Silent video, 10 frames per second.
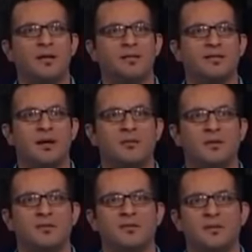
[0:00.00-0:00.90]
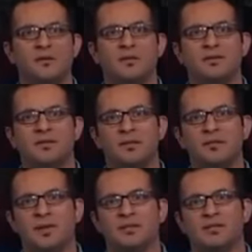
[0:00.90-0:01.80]
is now one of the few that still
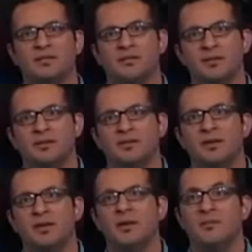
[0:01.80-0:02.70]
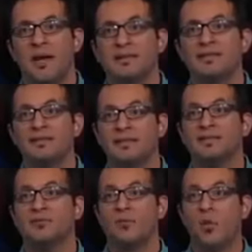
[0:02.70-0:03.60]
makes students pass a
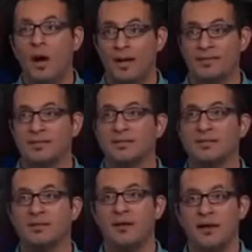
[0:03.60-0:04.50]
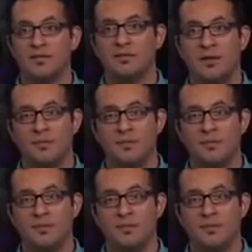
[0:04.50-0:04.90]
test in what to graduate.